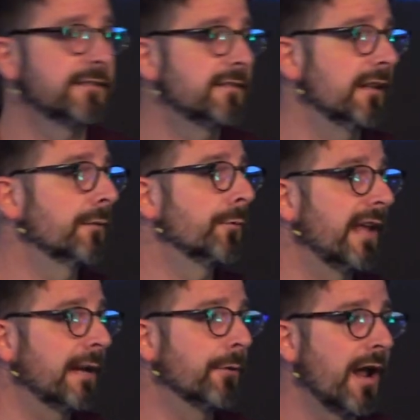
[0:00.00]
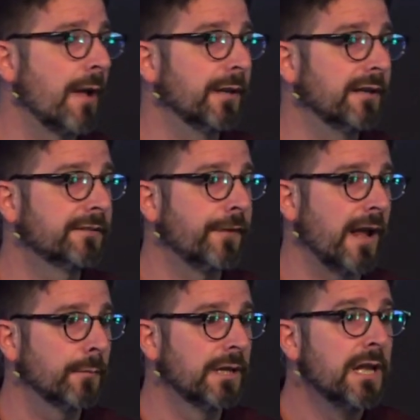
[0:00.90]
is dealing with Abraham and his
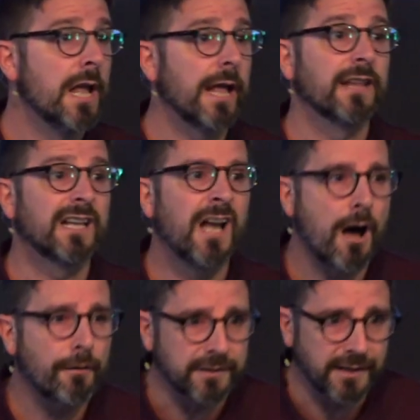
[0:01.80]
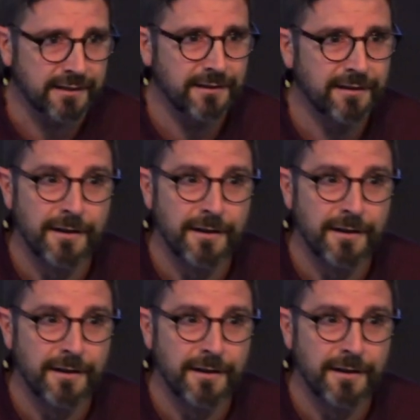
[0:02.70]
family and the covenant